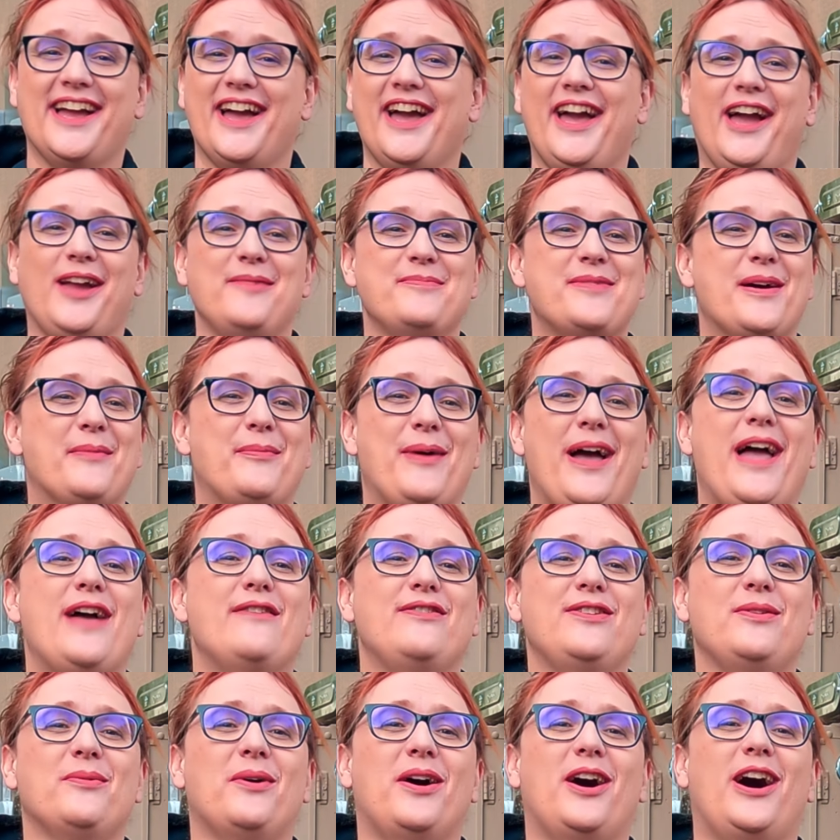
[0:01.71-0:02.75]
I hope that
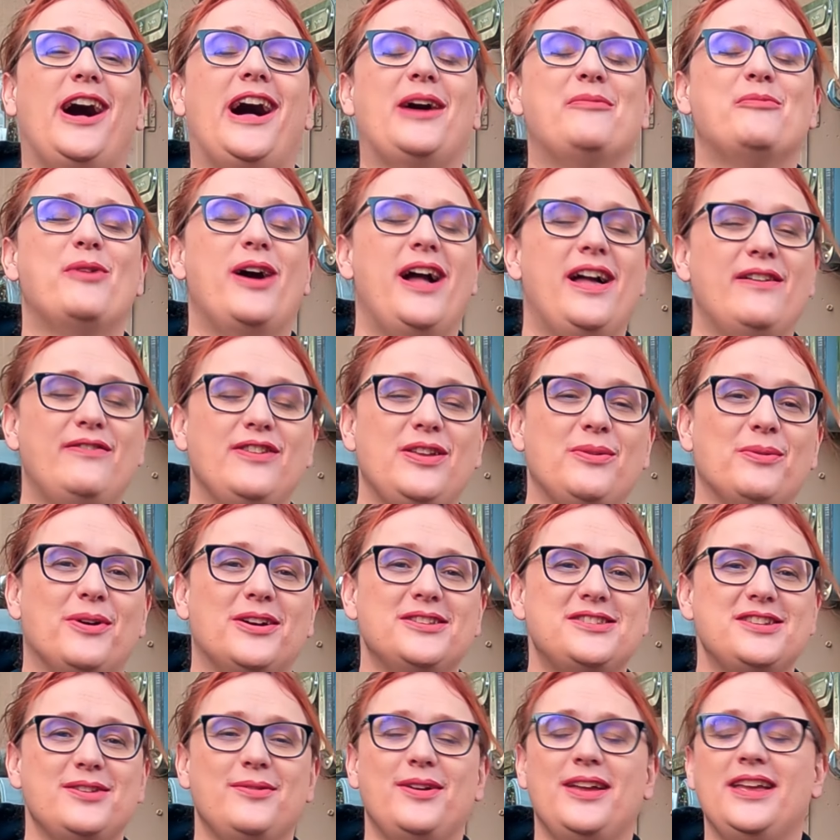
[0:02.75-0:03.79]
wherever you are and whatever you are
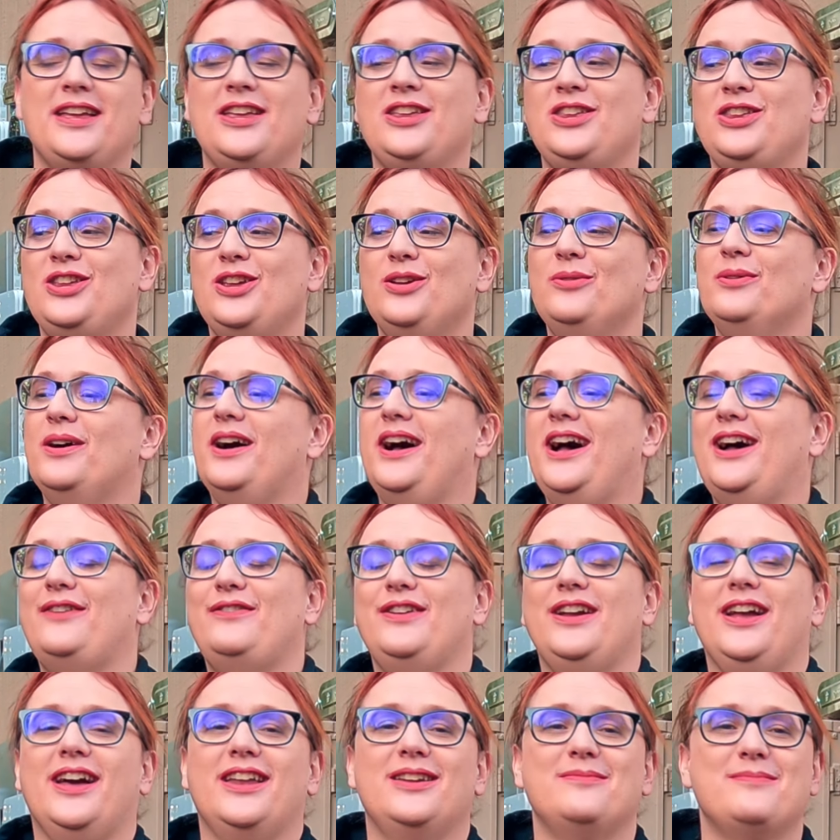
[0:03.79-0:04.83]
doing, you are
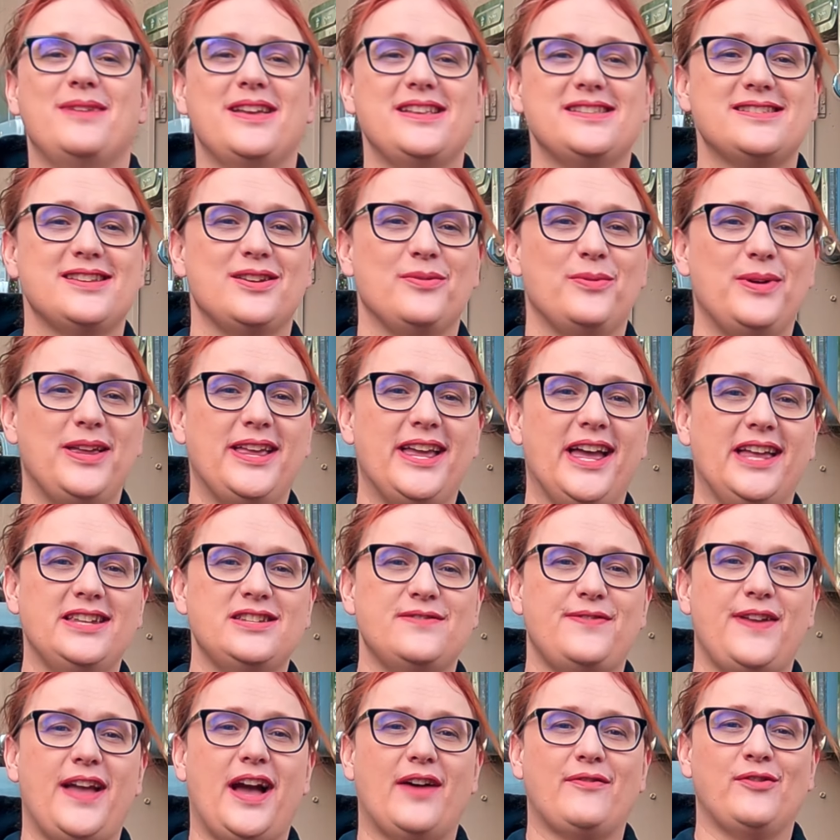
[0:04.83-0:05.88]
having an amazing weekend.
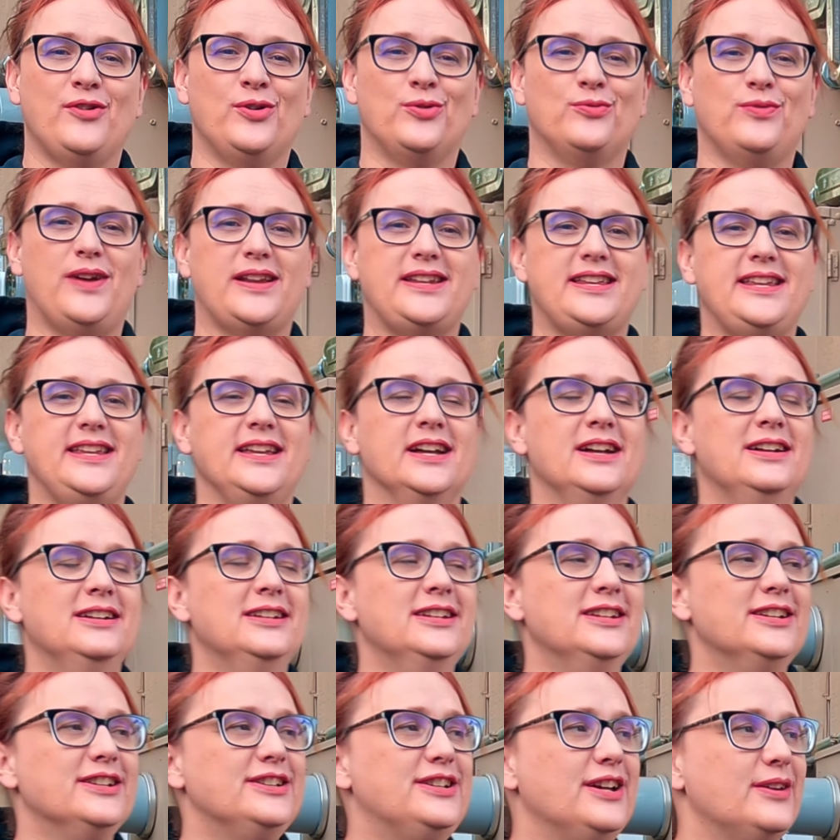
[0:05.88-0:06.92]
If you haven't already,
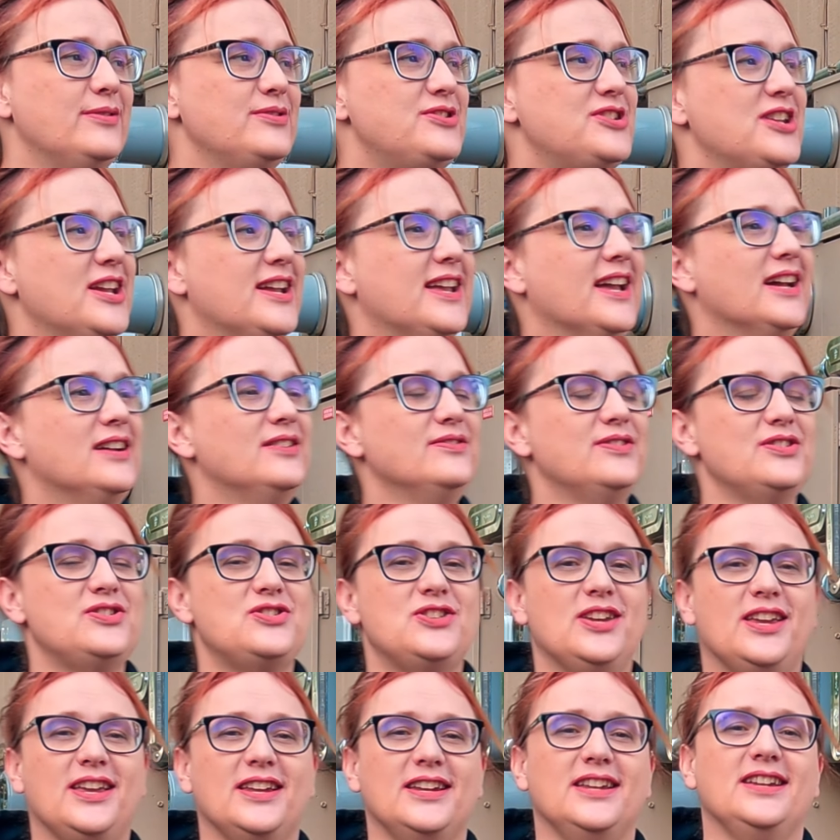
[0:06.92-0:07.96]
go check out the
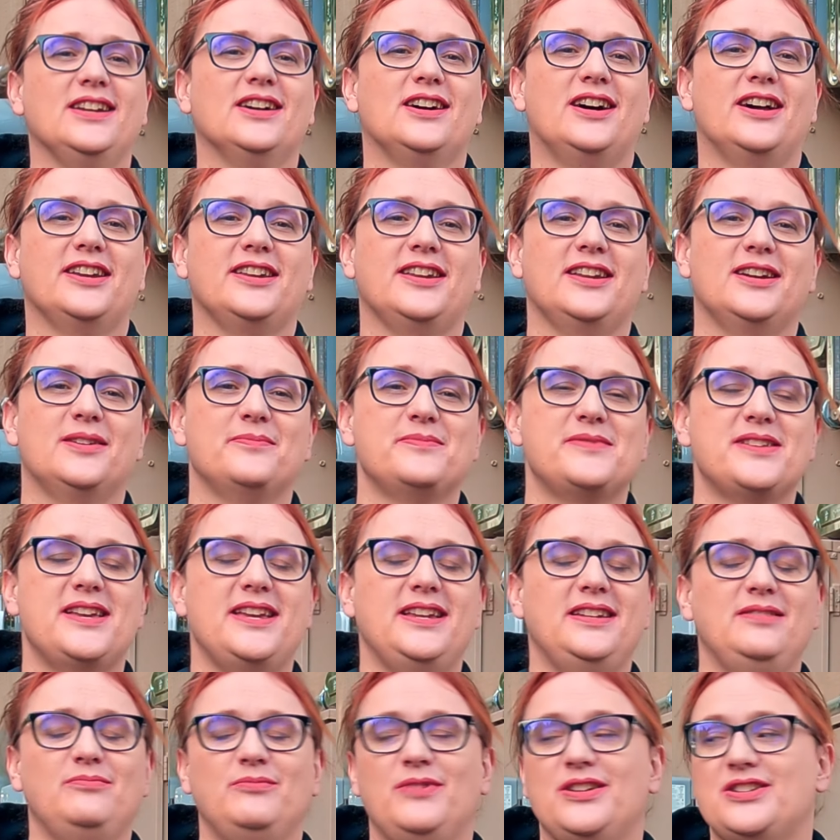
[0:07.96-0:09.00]
chicken and garden
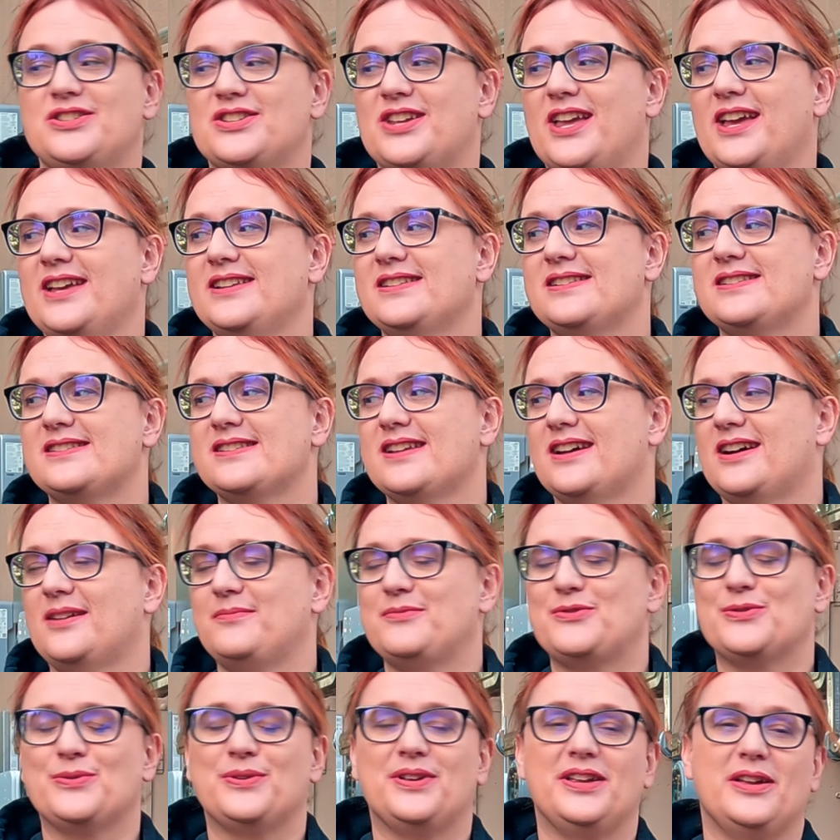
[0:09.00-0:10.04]
update, in which case
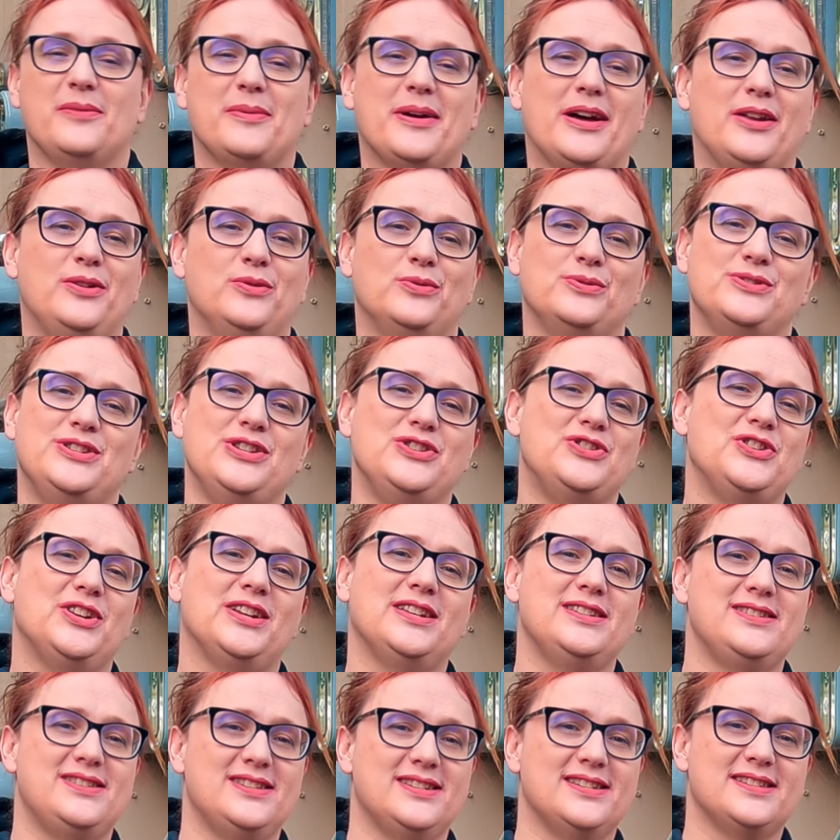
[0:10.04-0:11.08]
I'm talking about naughty
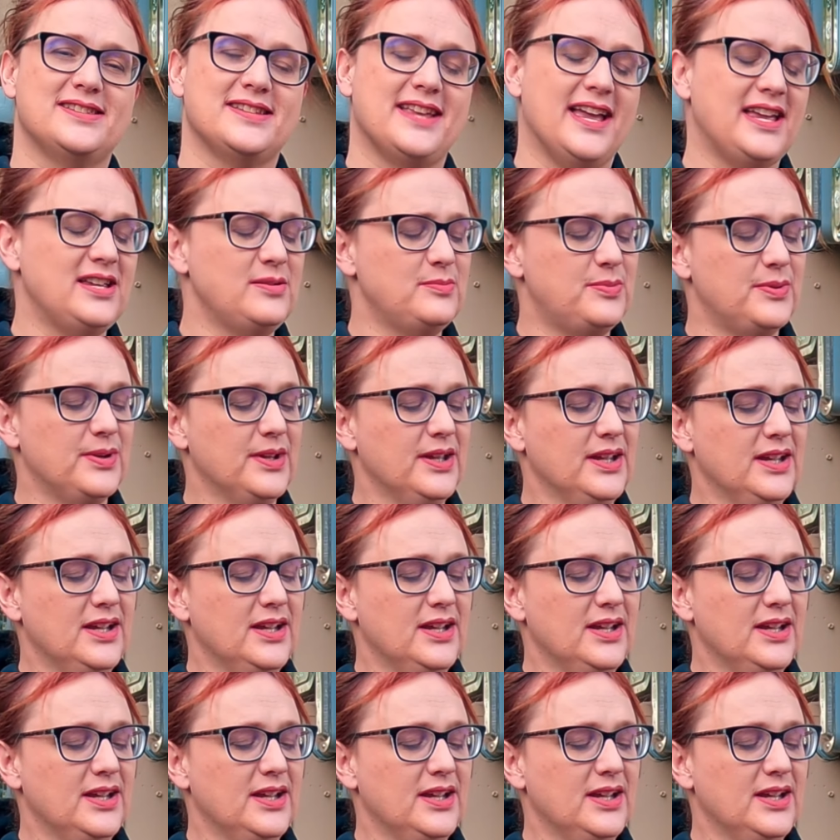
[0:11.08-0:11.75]
chickens that escape.